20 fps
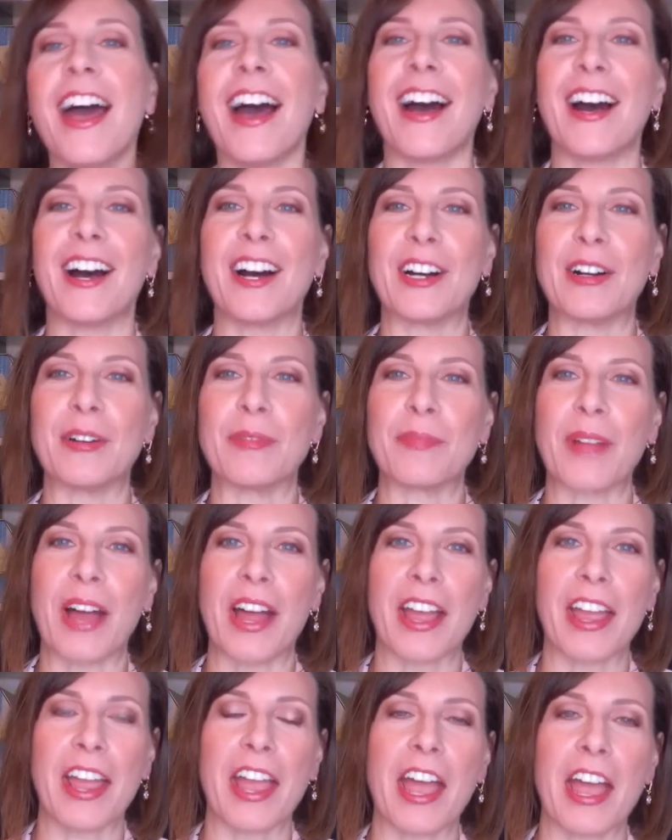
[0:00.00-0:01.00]
Um,
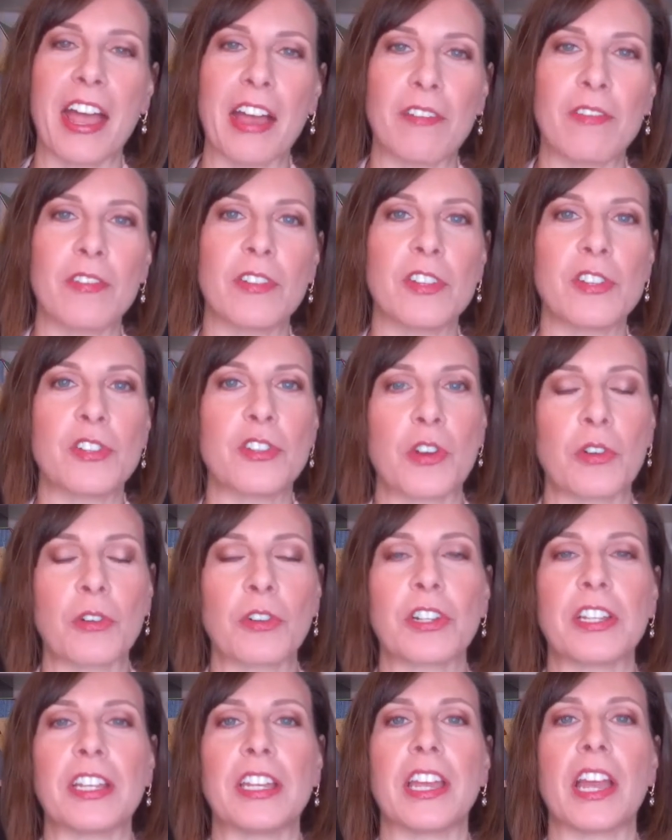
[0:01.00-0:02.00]
I have
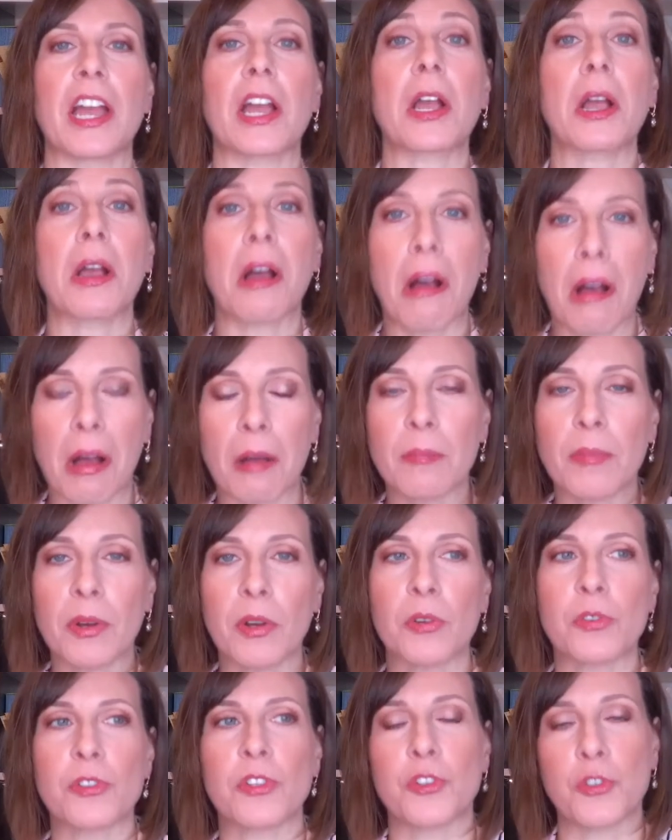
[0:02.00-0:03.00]
generally
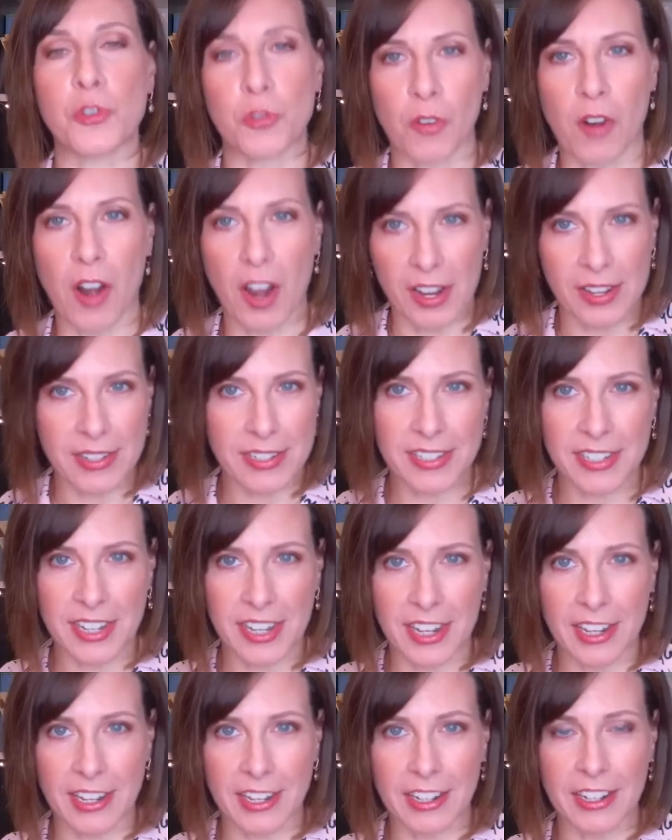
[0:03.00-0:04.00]
combo to dry
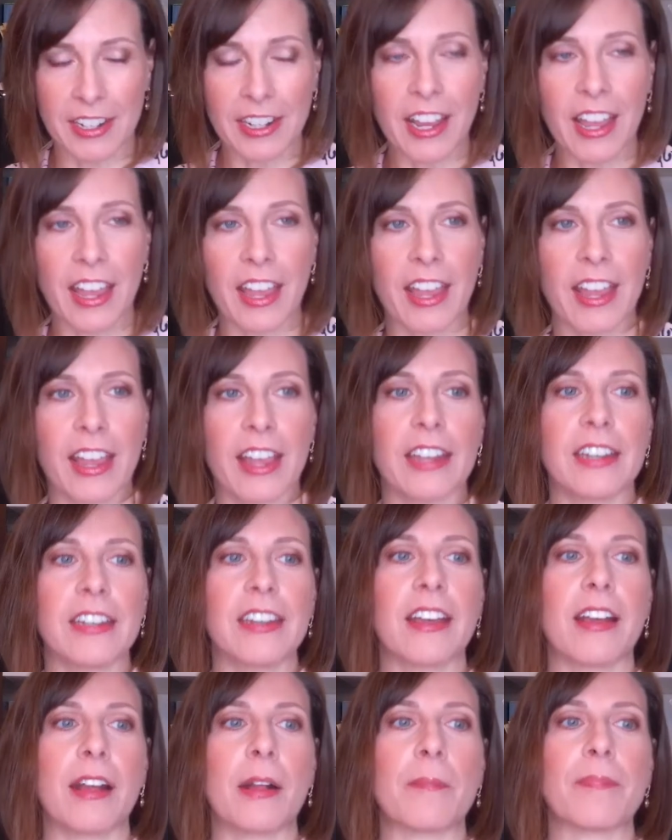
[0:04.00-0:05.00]
skin,
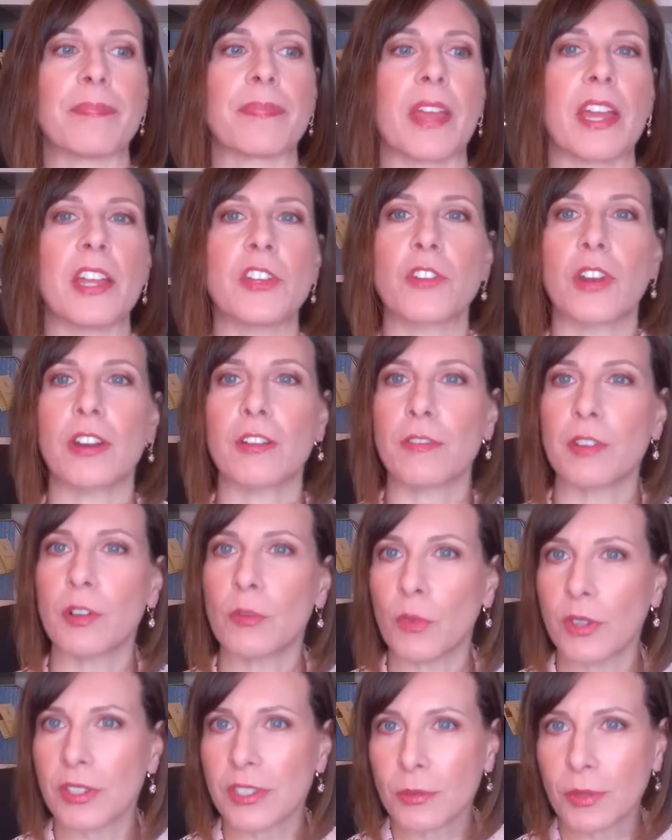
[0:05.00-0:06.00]
and um, I try to
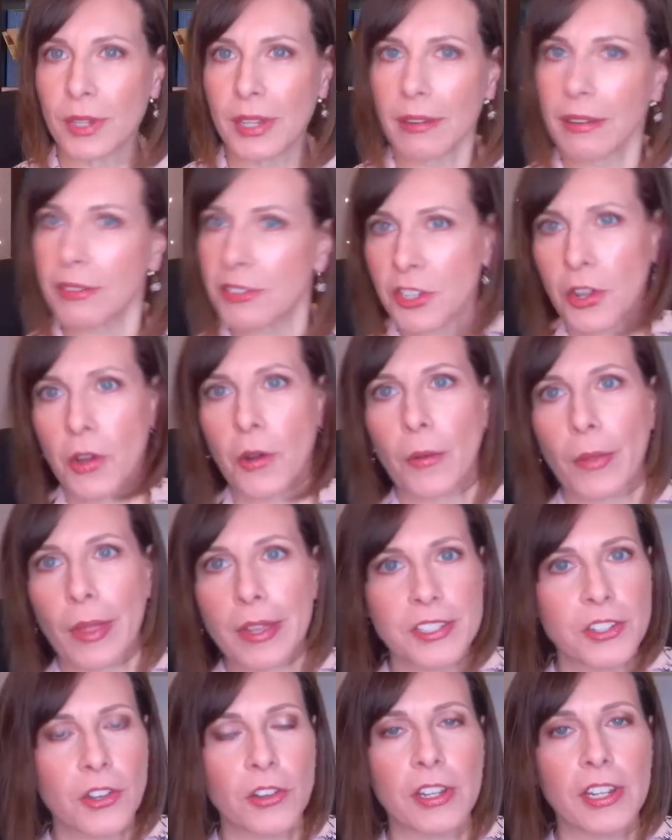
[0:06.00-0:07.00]
film once a week. So
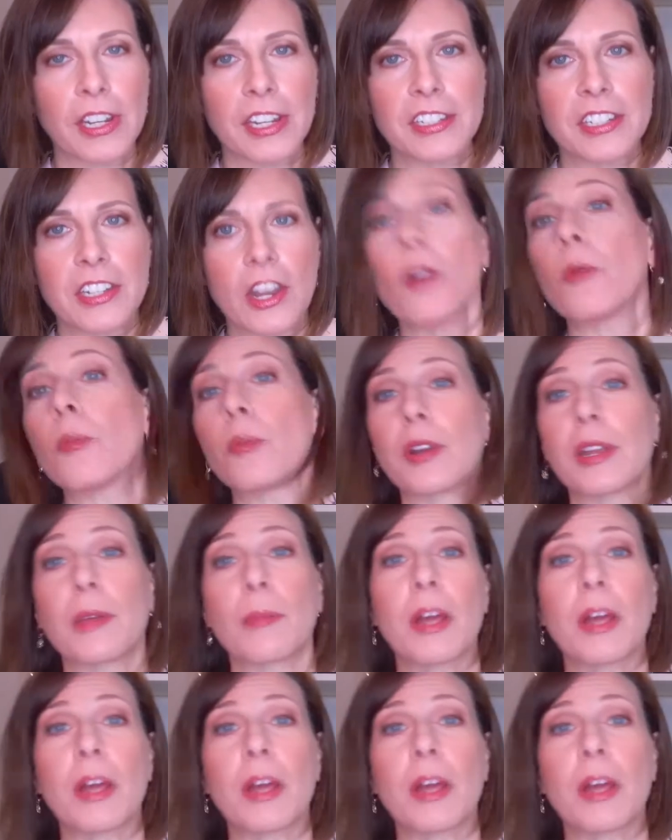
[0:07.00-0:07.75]
that's all you need to know, pretty